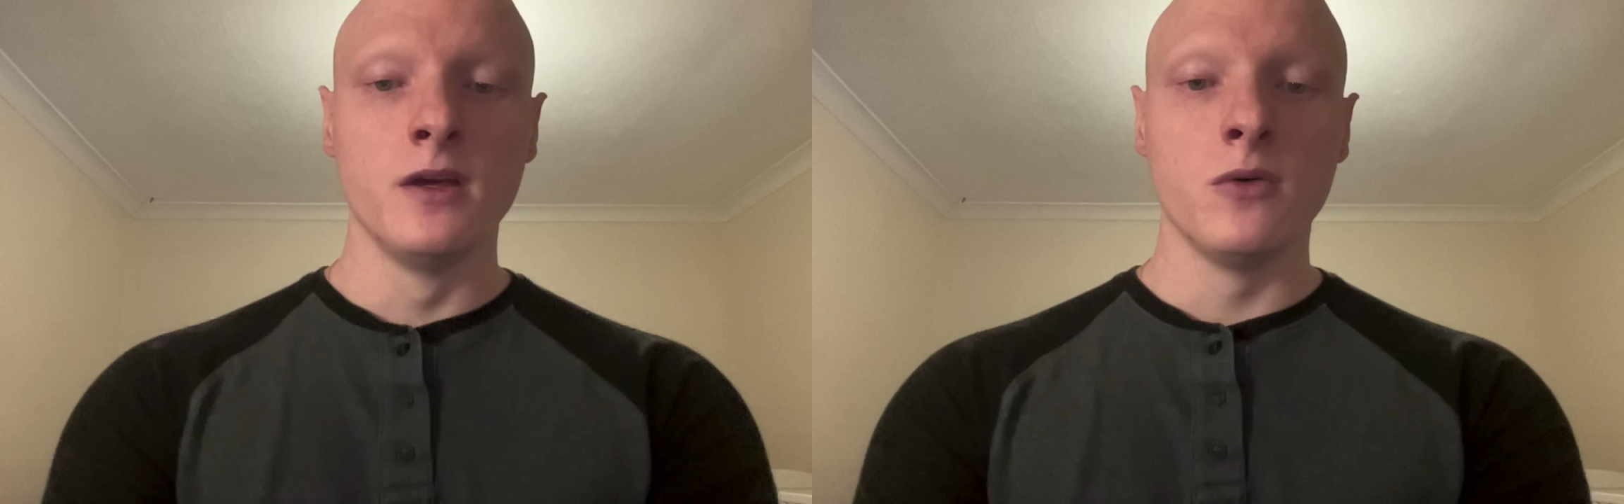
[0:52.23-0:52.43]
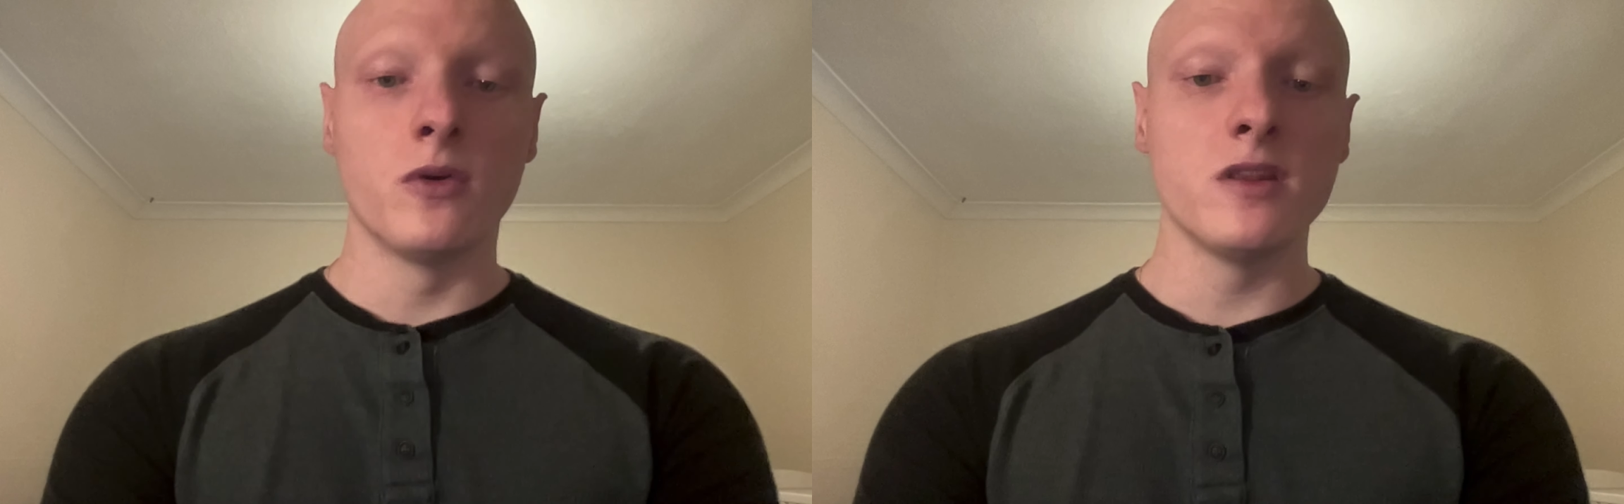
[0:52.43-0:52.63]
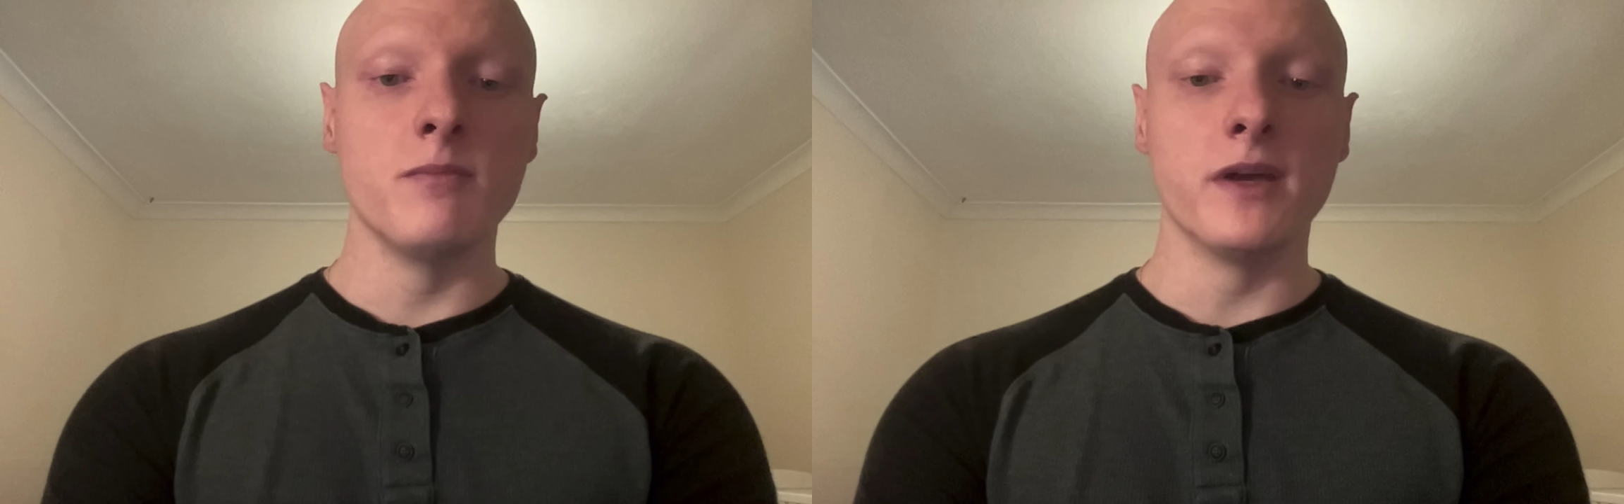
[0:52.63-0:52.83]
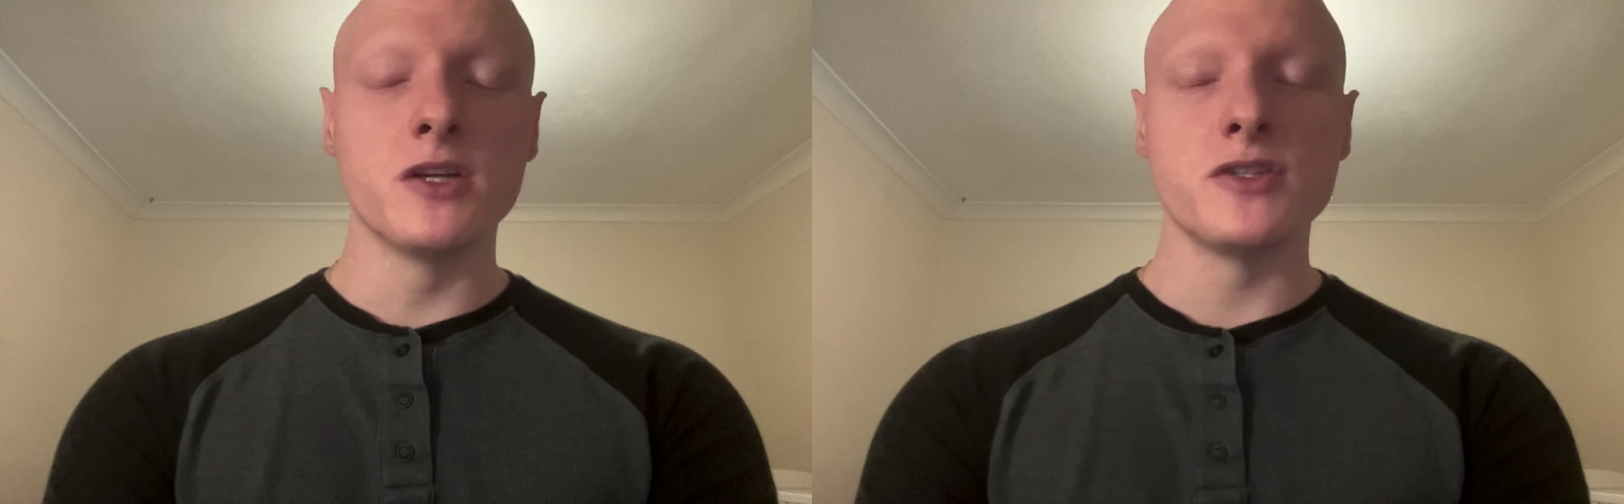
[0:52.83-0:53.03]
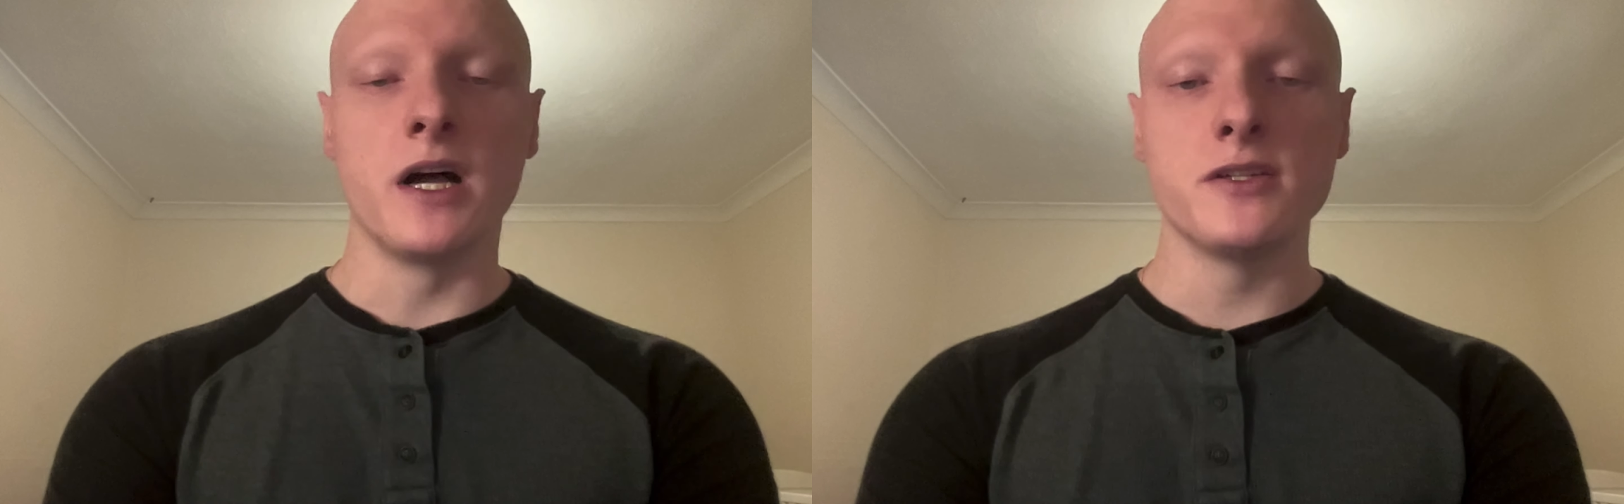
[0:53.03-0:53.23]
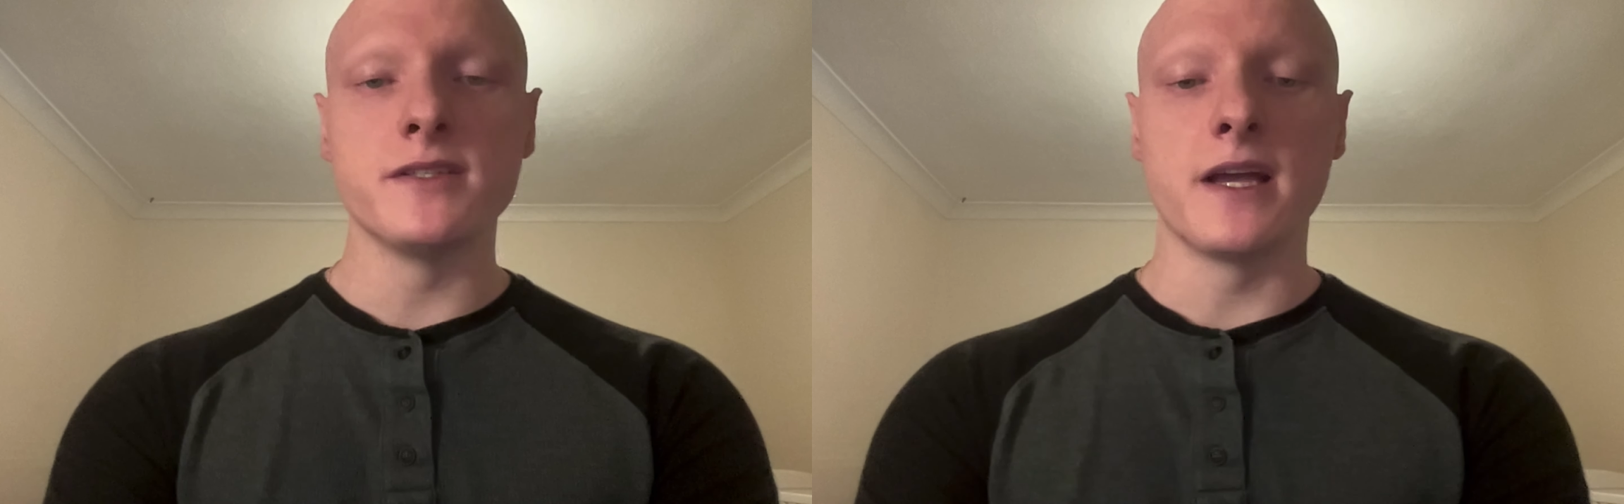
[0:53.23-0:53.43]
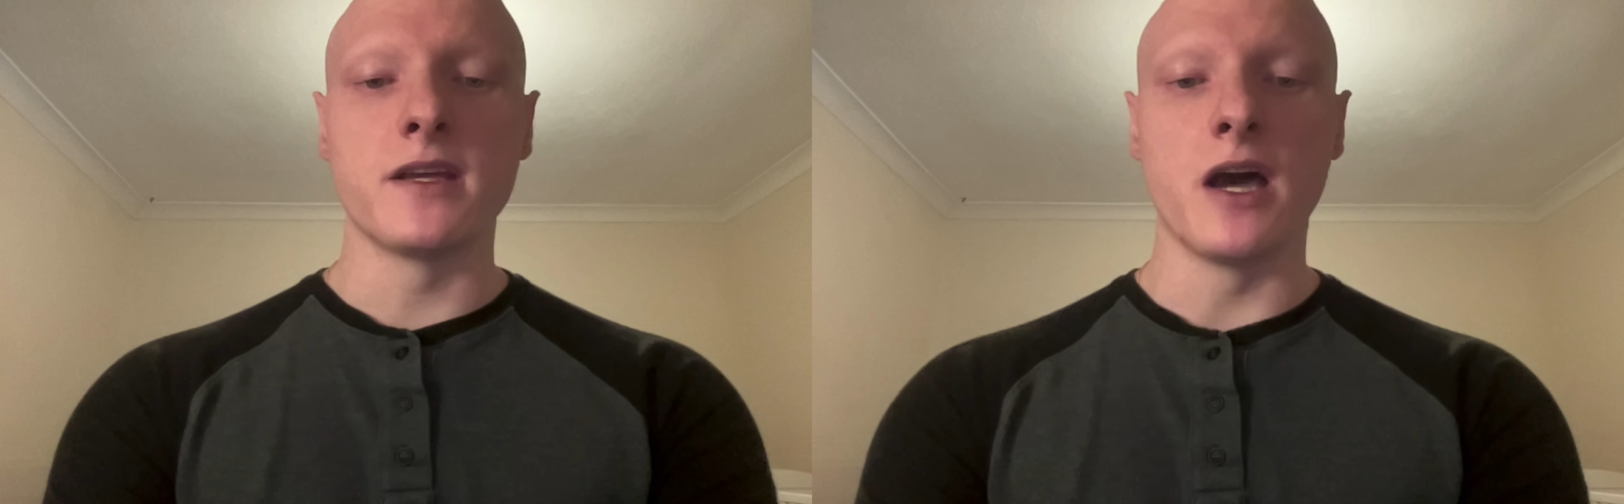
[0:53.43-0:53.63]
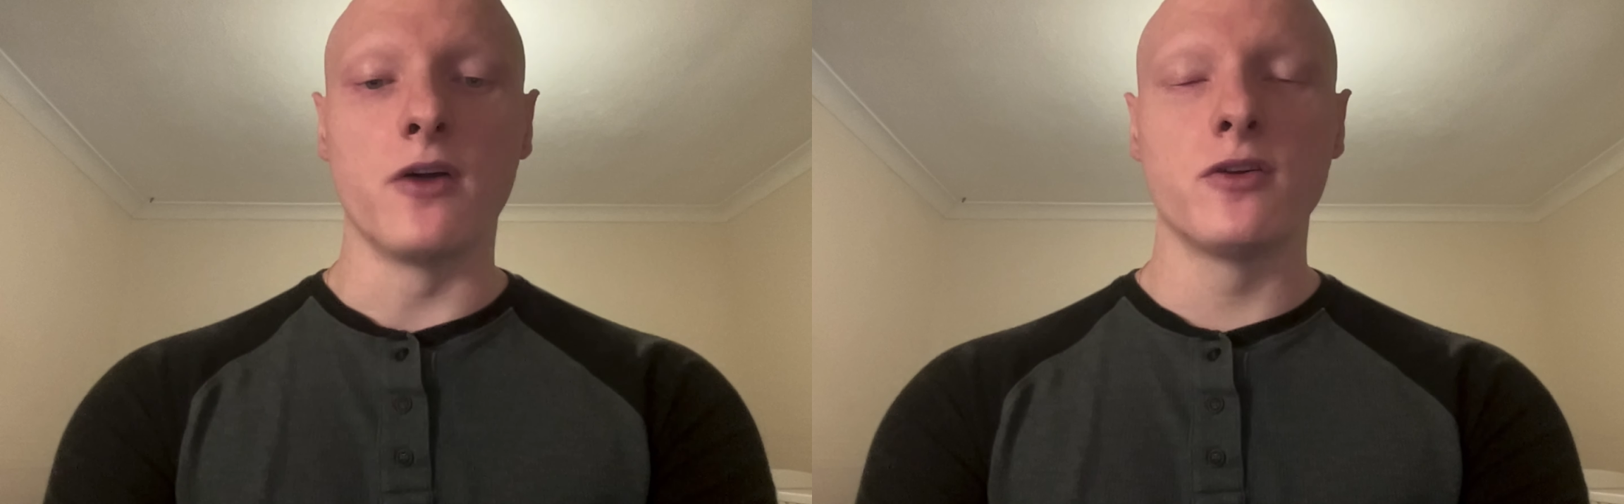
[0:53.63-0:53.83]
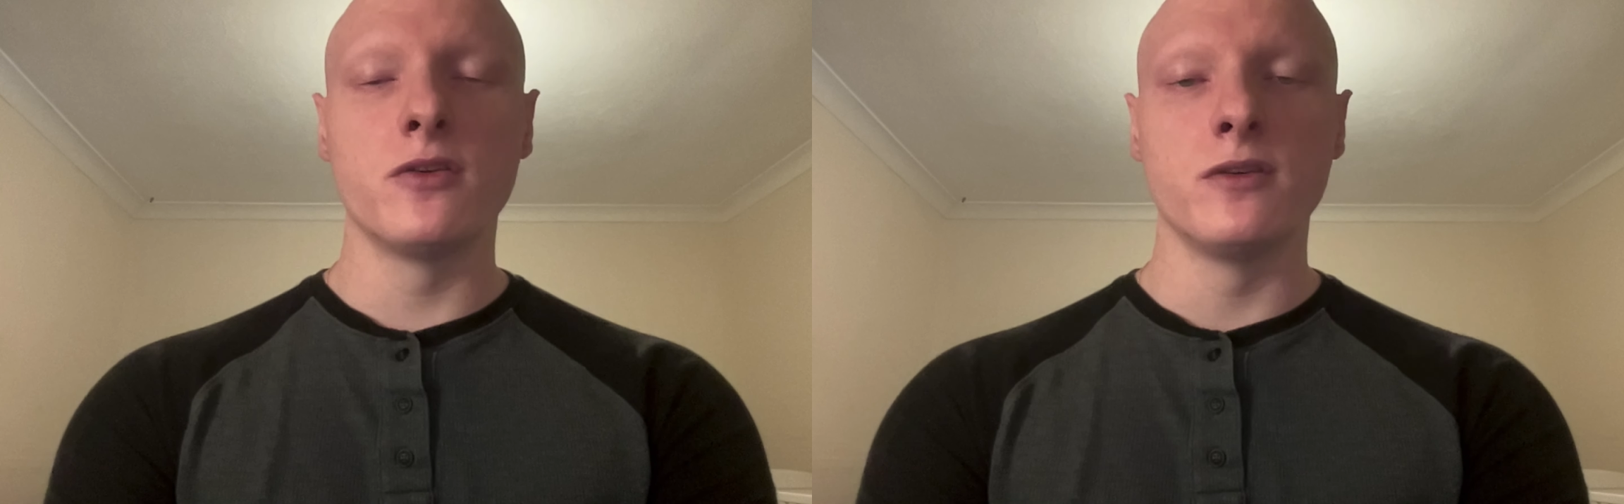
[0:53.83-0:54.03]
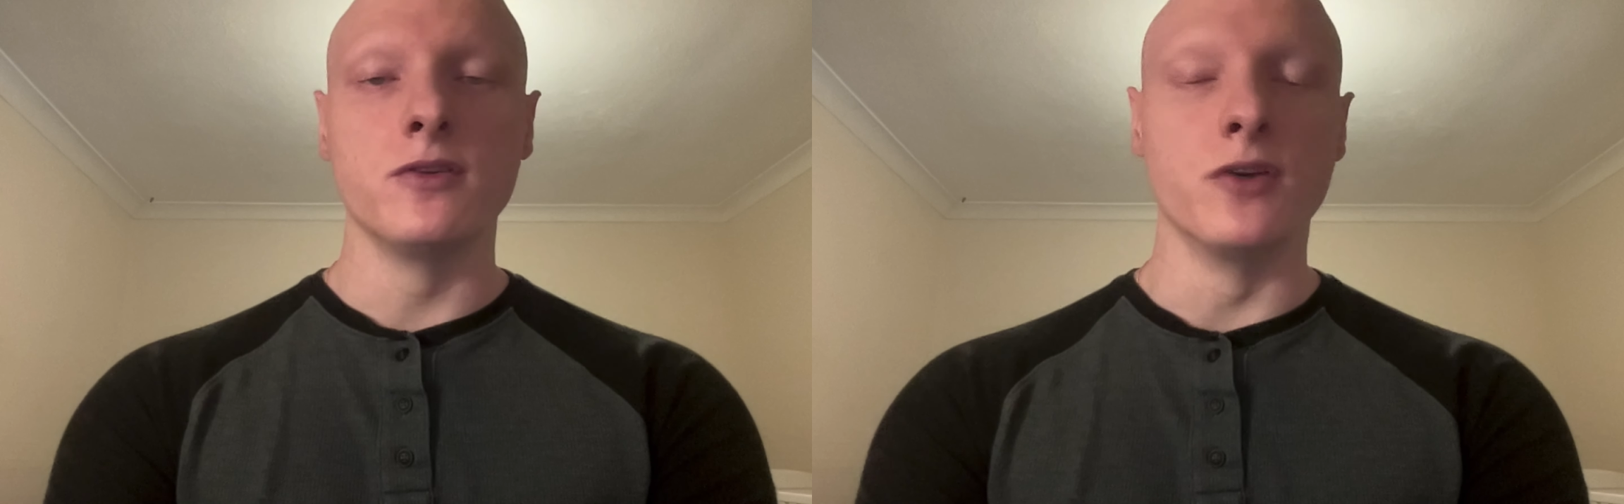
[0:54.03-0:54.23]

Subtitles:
One of the biggest challenges I encountered